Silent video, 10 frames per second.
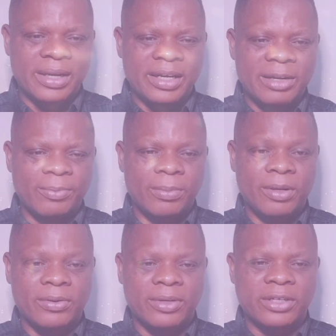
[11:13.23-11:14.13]
Any
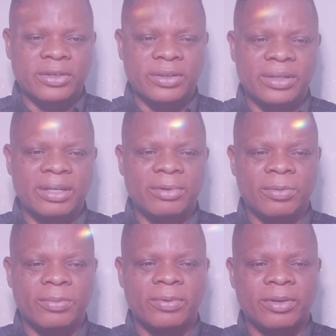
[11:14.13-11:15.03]
public occasion the
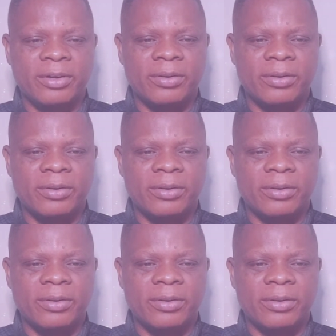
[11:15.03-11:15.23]
Labour